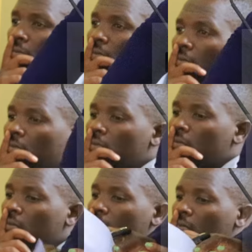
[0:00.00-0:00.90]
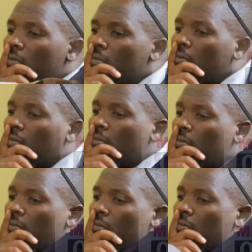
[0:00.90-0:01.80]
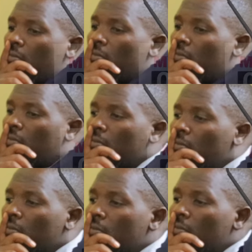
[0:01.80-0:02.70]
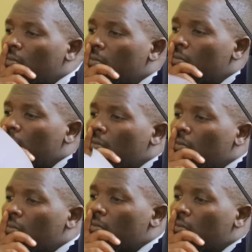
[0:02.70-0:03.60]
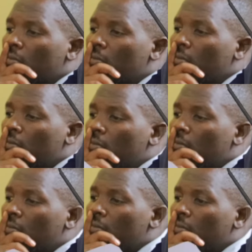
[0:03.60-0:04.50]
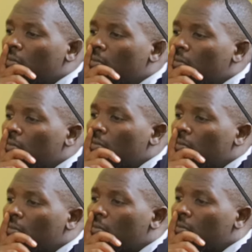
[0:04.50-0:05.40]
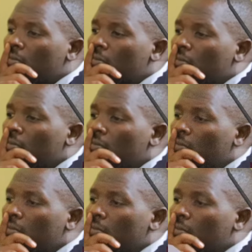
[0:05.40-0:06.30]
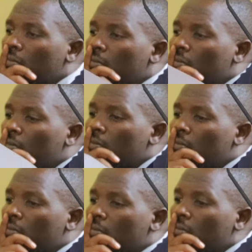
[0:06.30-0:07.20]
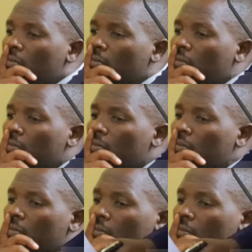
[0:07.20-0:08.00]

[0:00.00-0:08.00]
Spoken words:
The person shown says nothing.